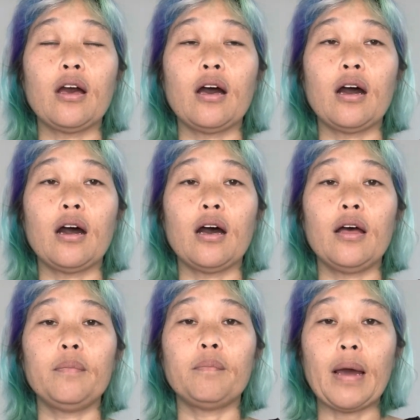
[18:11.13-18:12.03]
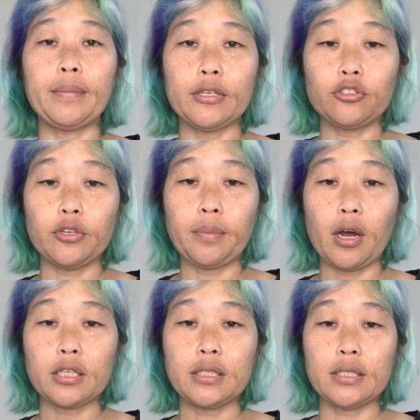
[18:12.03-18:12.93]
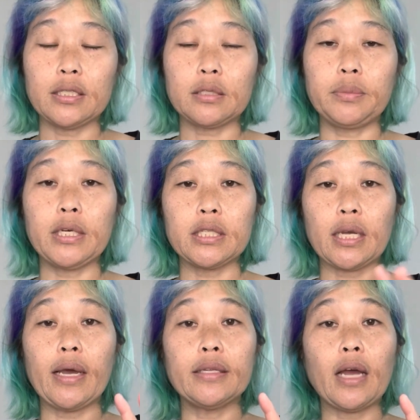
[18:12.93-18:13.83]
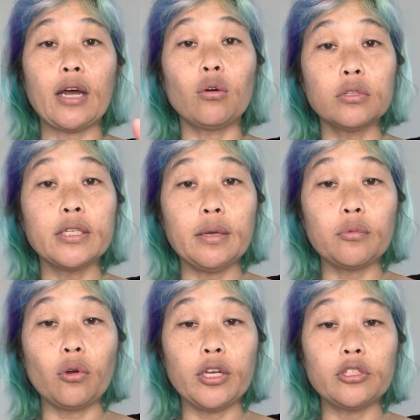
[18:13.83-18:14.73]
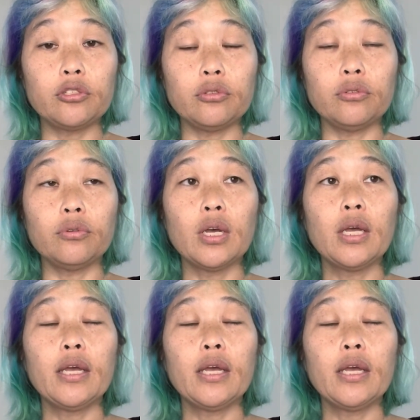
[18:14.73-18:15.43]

my mystery boxes, because I not only am going to